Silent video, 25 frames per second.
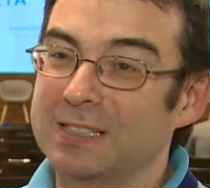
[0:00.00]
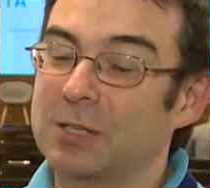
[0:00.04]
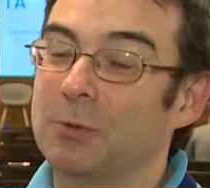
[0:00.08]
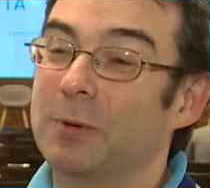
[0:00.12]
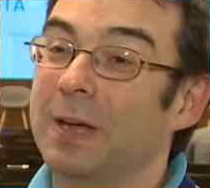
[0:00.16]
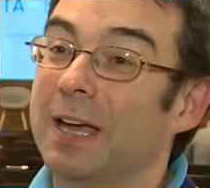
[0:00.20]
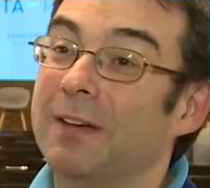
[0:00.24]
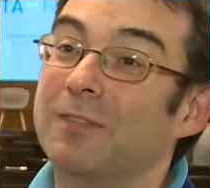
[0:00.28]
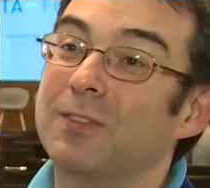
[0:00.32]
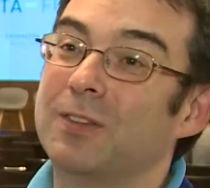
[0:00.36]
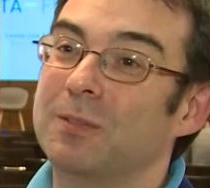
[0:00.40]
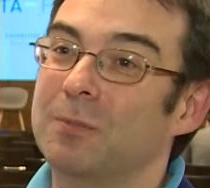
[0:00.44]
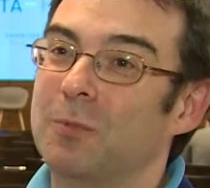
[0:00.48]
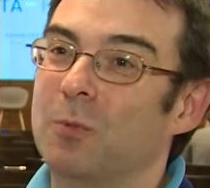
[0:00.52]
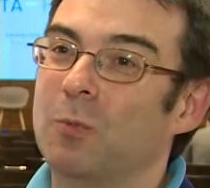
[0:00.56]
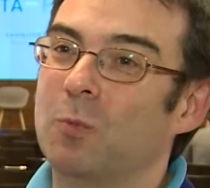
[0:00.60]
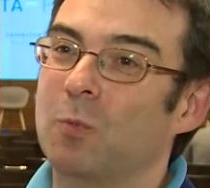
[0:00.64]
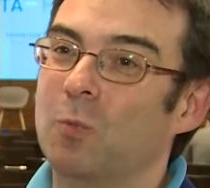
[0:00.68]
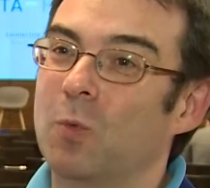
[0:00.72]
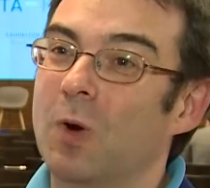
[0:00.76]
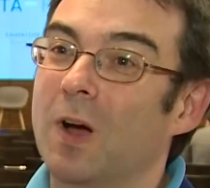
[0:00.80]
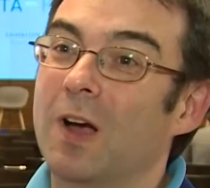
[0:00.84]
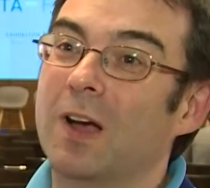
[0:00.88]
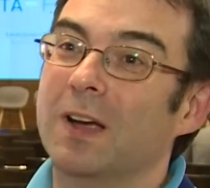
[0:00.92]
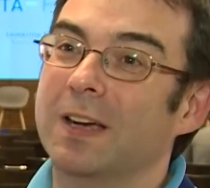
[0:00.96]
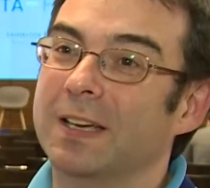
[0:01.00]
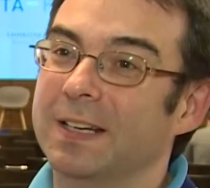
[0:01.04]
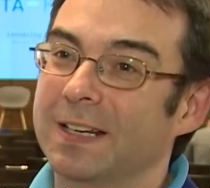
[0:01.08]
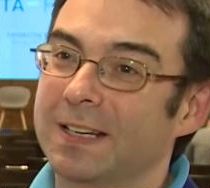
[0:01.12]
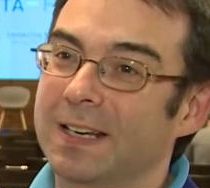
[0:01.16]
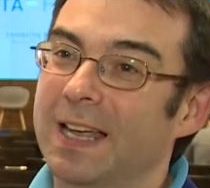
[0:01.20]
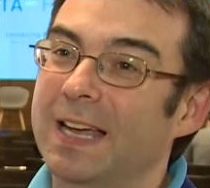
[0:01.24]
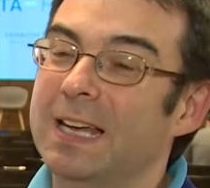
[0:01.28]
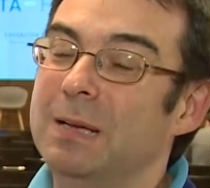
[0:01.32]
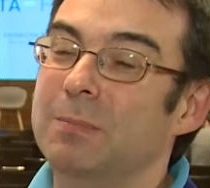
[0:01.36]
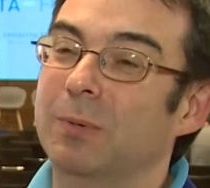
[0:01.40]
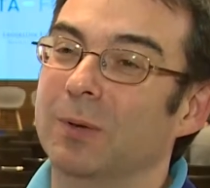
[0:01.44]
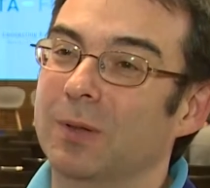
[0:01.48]
So we have to work and
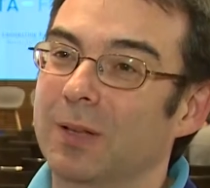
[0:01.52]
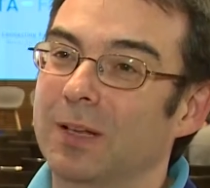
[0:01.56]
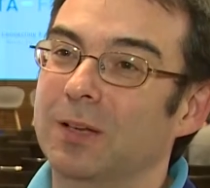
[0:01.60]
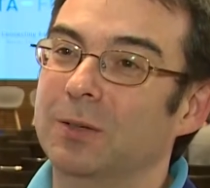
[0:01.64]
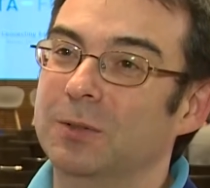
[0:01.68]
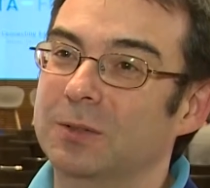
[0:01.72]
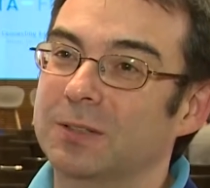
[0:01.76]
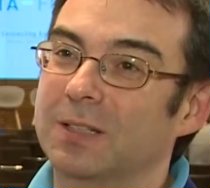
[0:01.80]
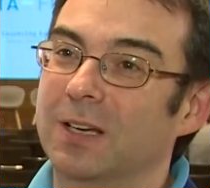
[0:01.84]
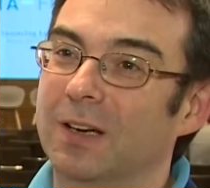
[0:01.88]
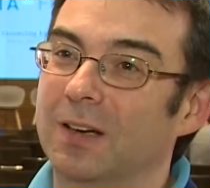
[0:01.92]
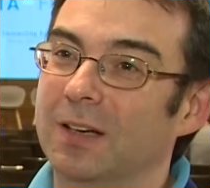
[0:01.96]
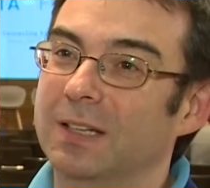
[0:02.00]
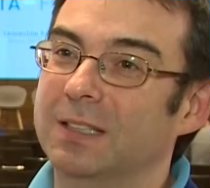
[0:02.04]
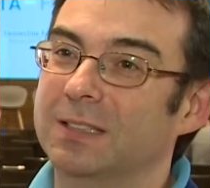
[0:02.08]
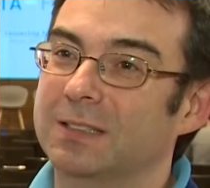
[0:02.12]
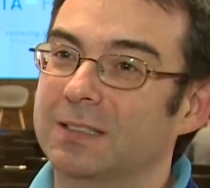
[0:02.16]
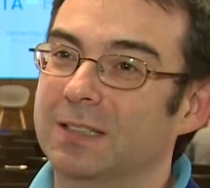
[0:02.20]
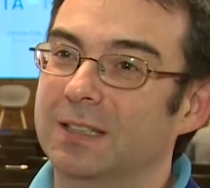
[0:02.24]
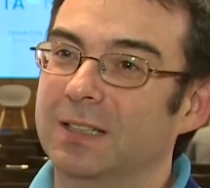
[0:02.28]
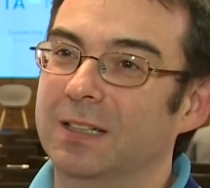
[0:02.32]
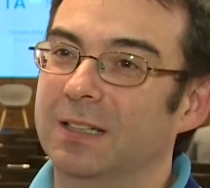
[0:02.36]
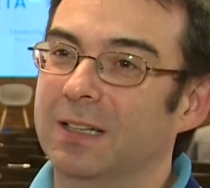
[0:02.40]
enable those guys